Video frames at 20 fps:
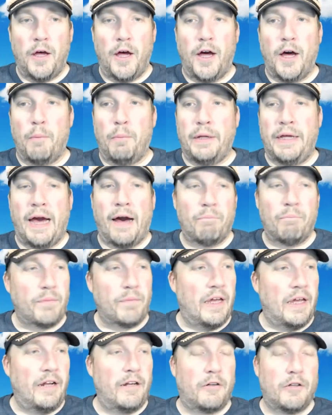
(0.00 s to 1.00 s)
But yeah,
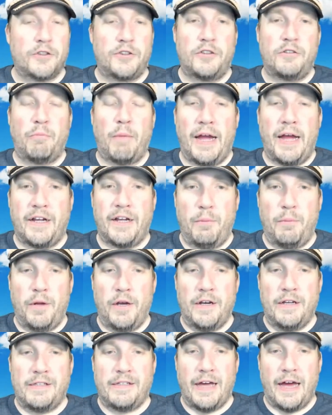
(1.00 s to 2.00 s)
getting closer to my
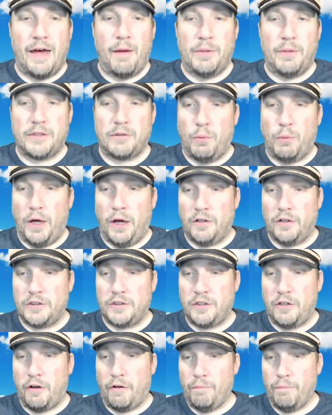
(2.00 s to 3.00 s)
community tab as well.
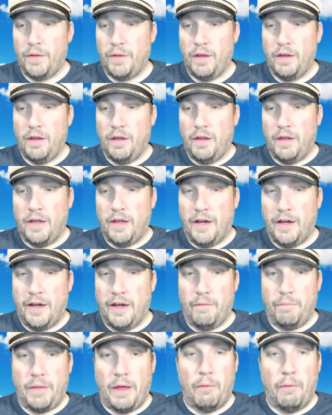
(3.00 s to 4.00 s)
So
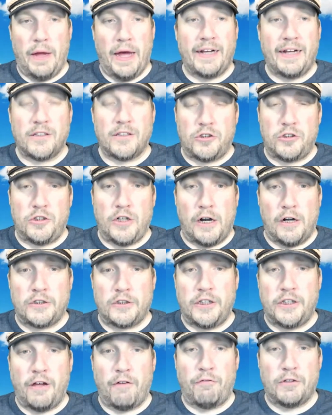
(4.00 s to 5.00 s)
that way I can
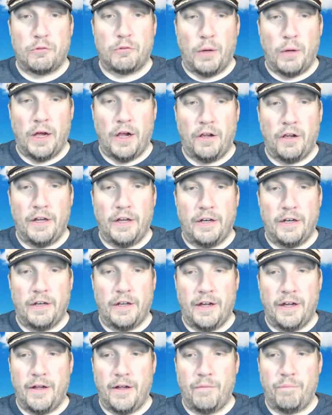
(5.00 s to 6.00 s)
share stuff as well.
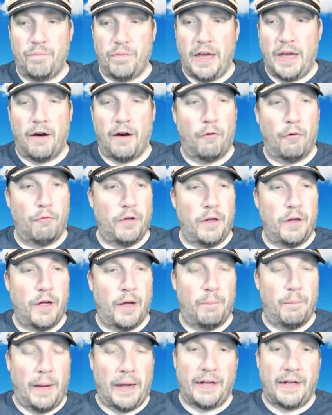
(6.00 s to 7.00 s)
And yeah, hopefully
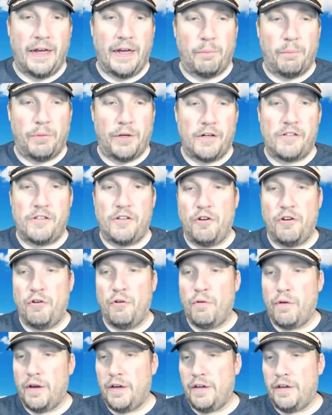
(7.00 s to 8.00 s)
Megan get up there
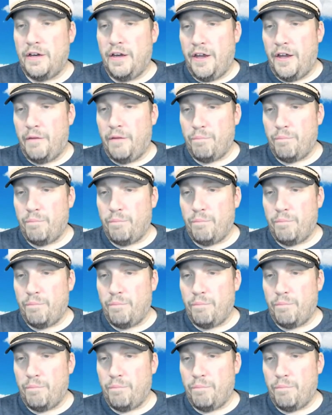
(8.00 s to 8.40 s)
too and